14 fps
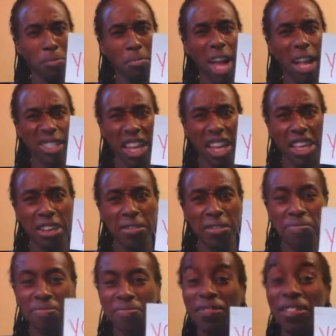I'll take it.
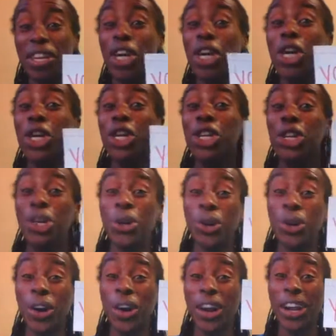
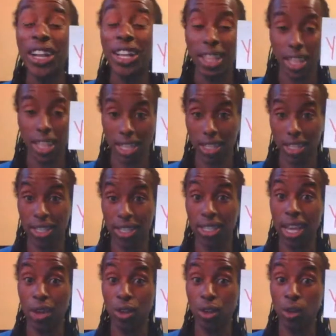Your. This is
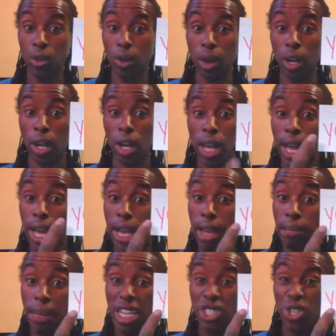now your. And it
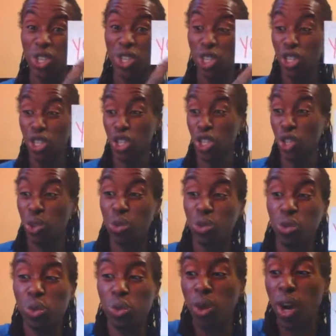meant
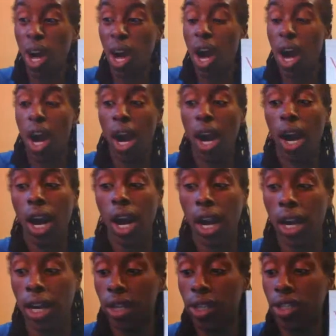you
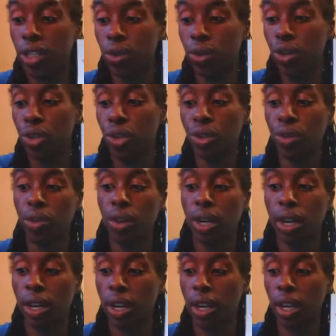are. So
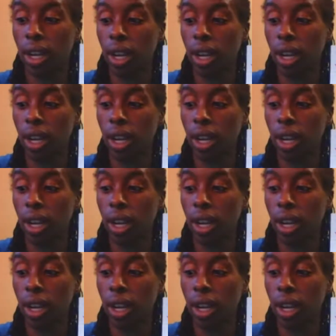your